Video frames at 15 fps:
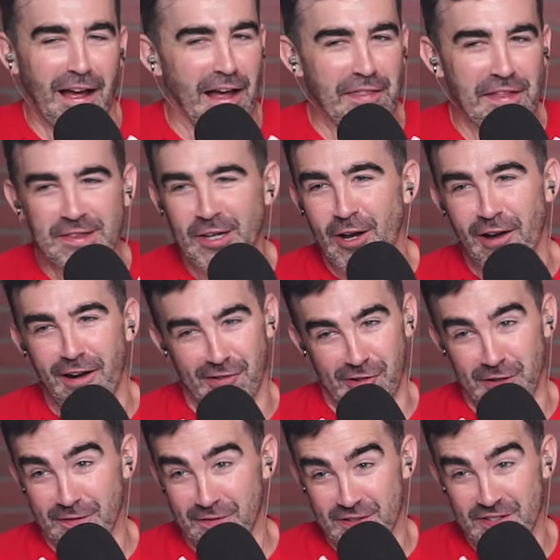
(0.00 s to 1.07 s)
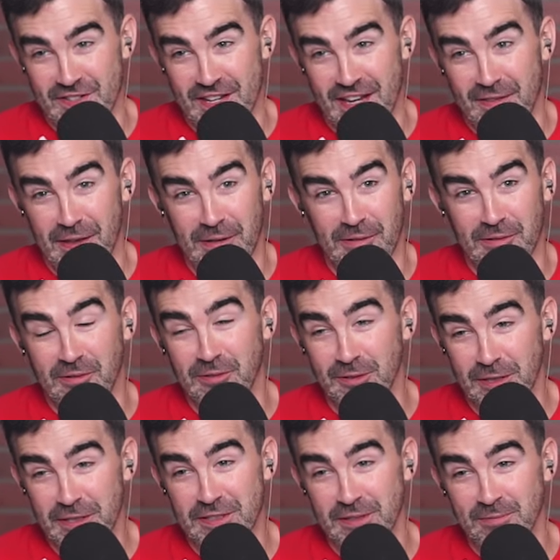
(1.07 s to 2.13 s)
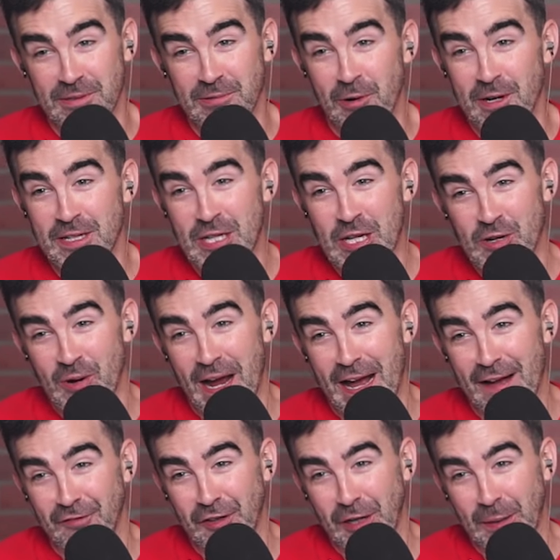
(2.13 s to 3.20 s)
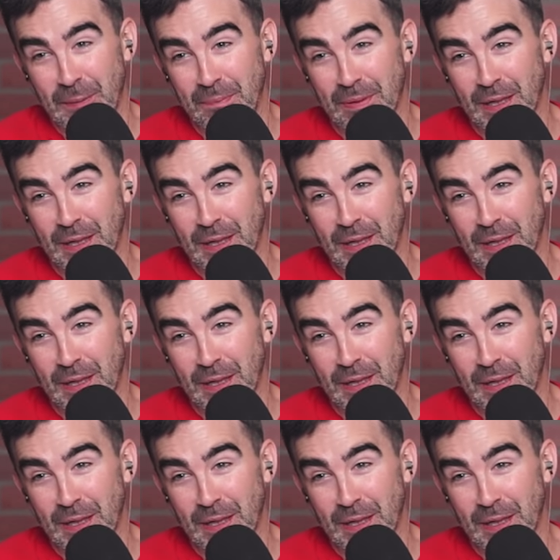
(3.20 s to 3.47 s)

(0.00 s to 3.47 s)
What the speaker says: I think the Hawks should have just said, like, listen, we wanted to draft him,